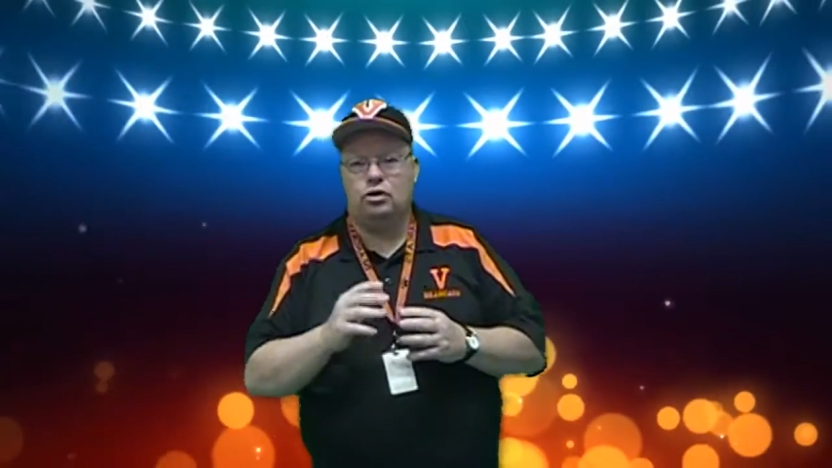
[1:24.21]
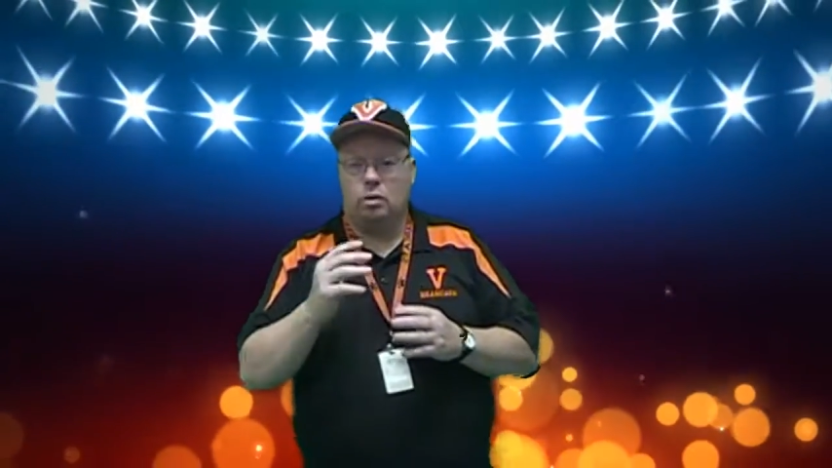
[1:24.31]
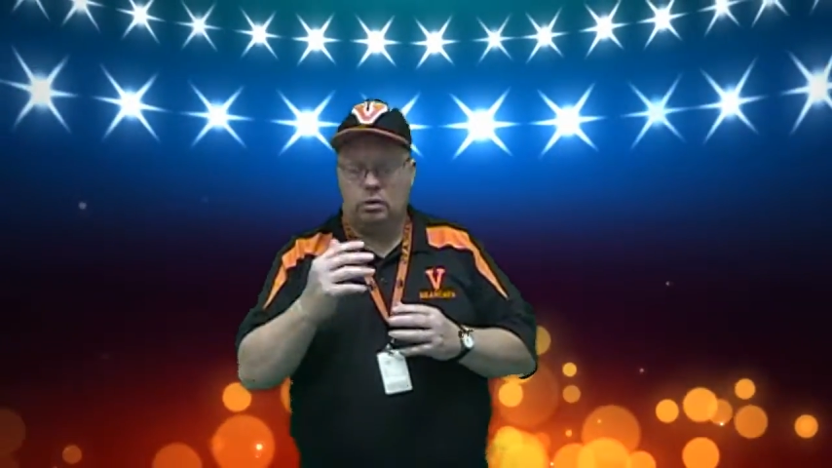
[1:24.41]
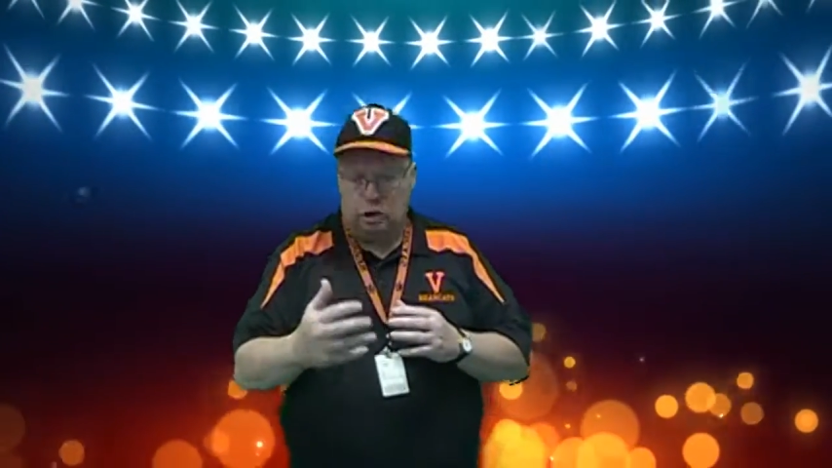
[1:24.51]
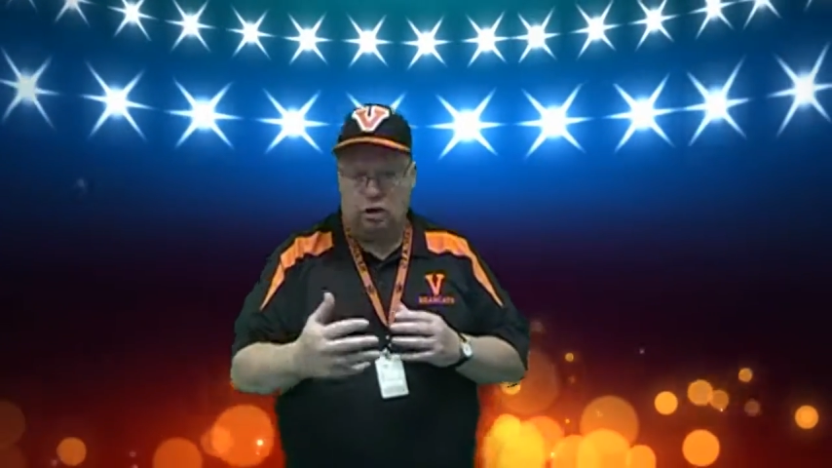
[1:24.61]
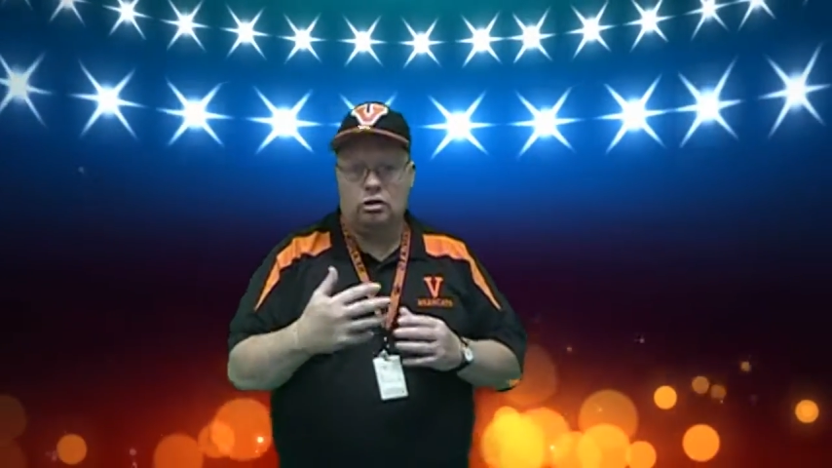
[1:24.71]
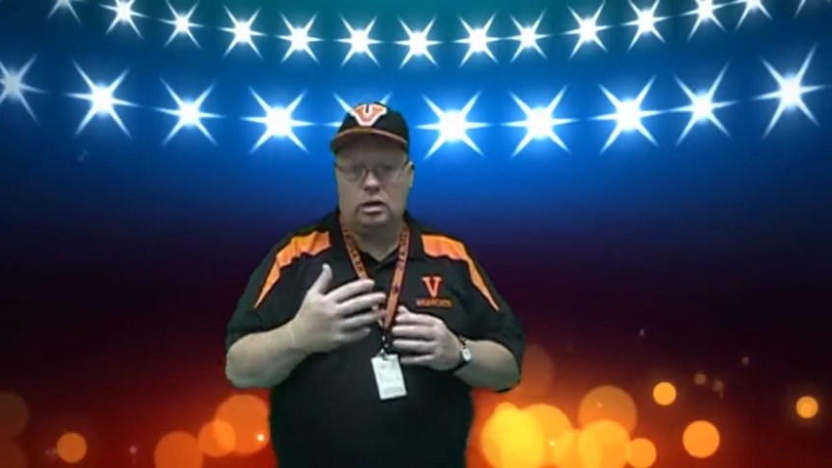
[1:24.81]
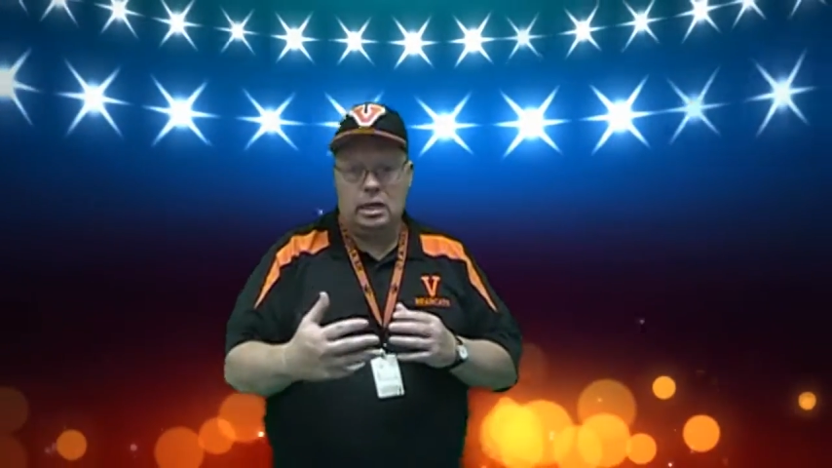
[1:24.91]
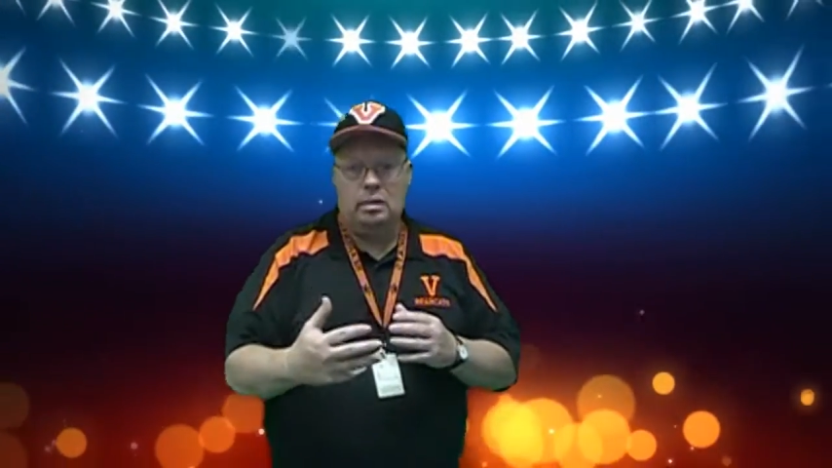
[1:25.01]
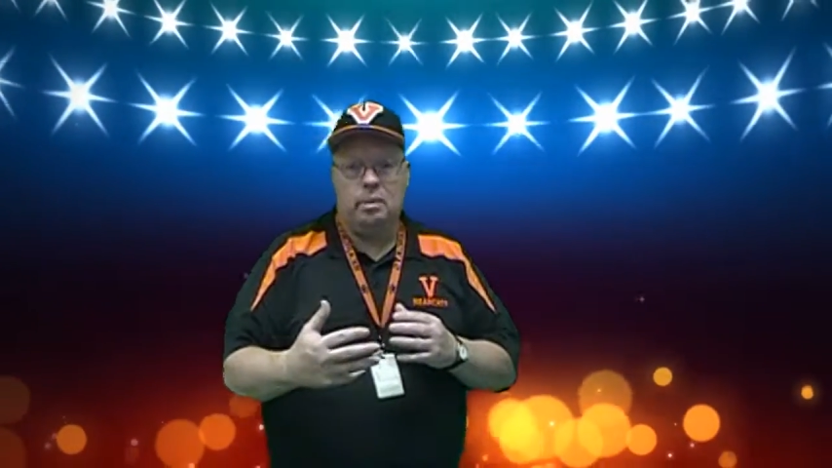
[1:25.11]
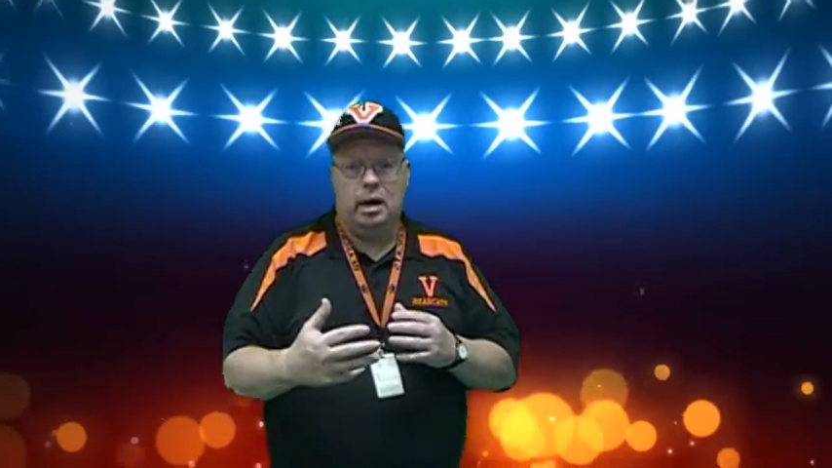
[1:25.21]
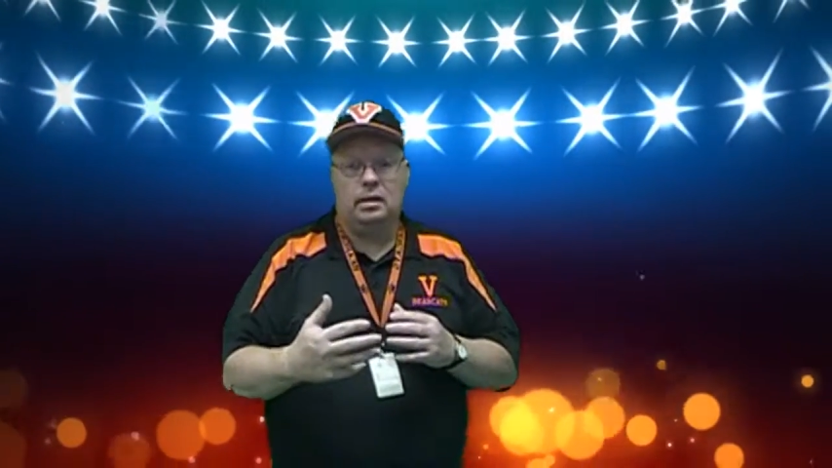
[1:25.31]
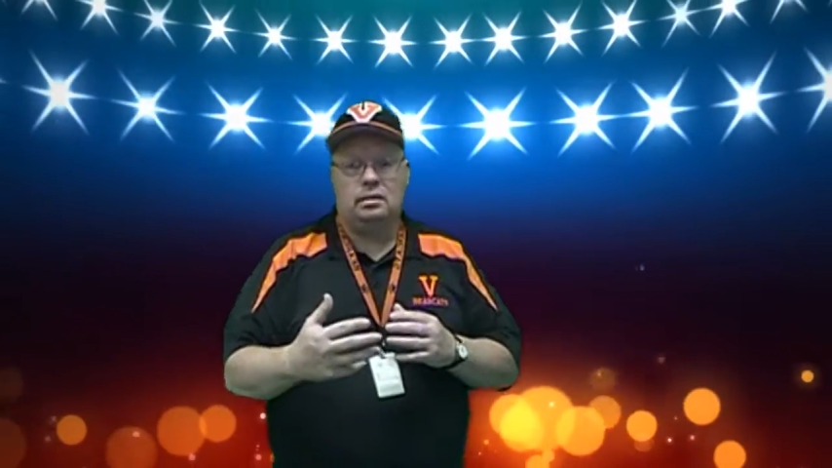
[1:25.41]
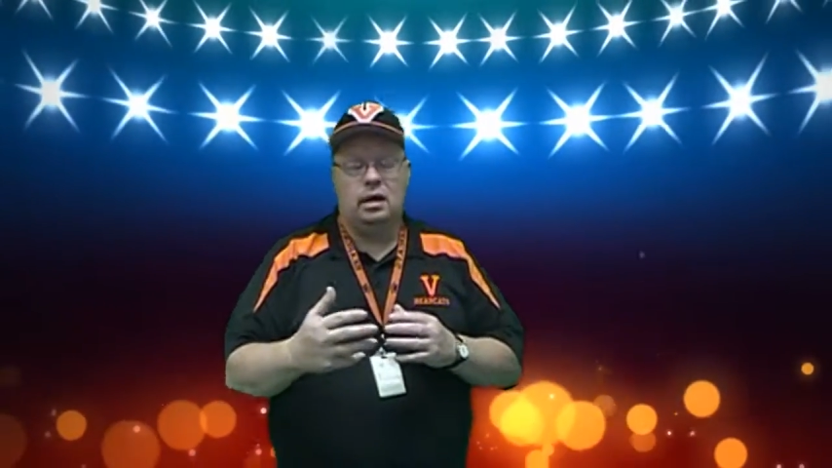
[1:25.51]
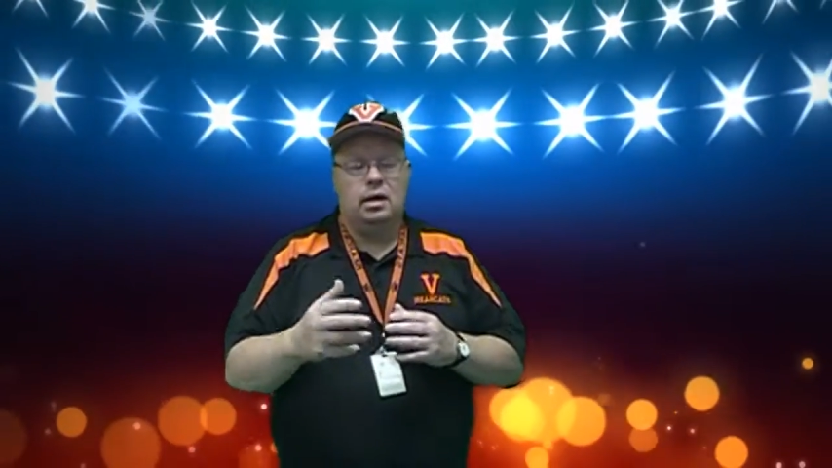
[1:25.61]
your, your
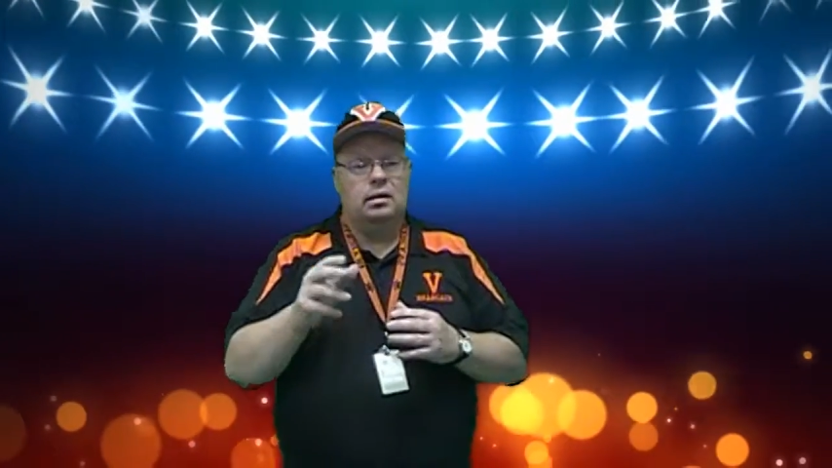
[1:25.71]
teammates,